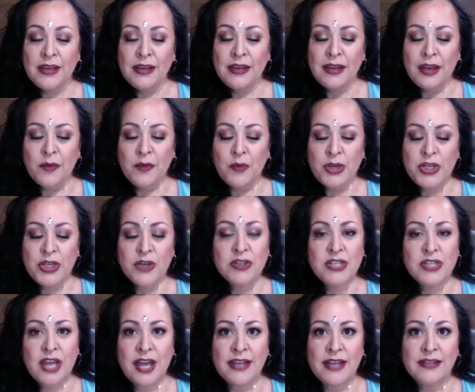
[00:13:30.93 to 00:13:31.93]
And when you're
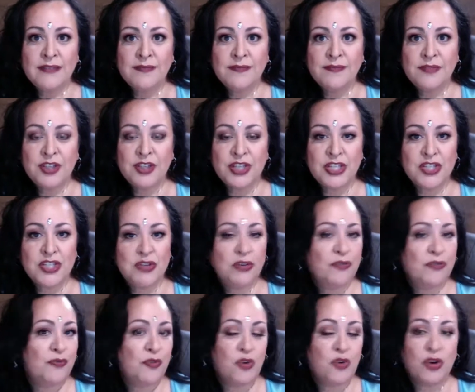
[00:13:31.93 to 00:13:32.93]
done, you can do
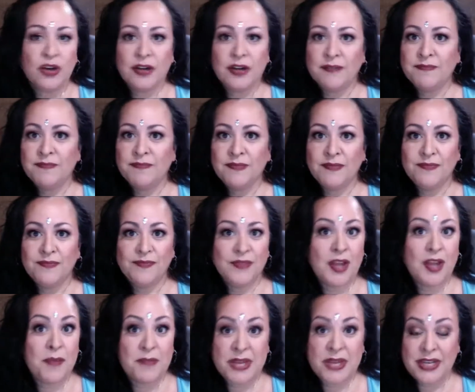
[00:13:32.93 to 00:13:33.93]
it for
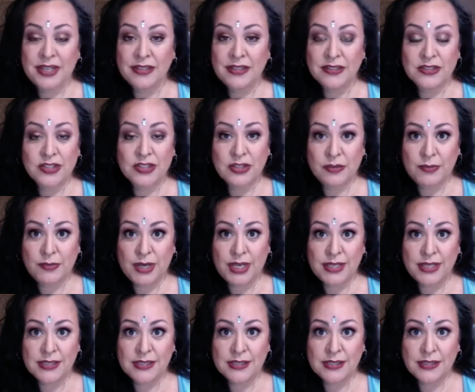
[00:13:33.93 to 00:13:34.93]
a minute, 2
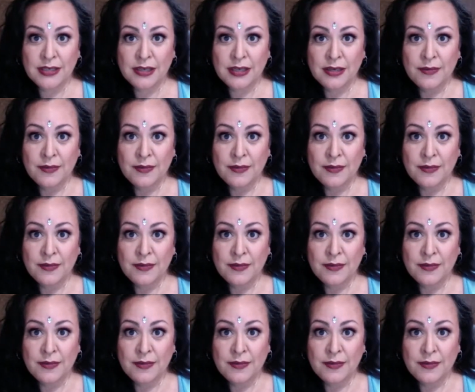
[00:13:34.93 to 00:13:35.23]
minutes.